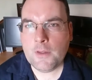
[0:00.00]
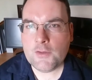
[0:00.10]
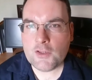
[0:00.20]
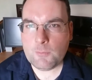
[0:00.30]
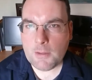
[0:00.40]

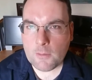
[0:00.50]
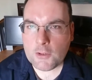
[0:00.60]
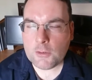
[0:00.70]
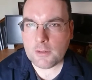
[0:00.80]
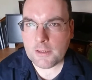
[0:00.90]

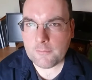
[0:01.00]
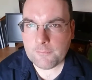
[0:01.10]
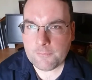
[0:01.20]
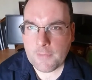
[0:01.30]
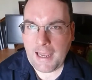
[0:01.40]
spiritually
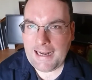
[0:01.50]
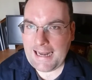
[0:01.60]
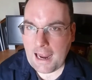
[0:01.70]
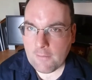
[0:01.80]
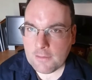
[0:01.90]
and
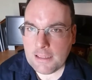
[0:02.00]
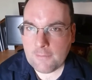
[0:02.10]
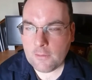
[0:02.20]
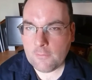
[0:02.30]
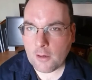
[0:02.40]
at every
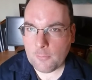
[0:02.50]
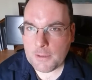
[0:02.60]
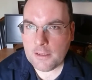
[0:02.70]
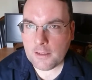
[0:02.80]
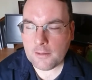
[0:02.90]
level of our
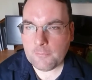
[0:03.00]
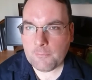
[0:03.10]
being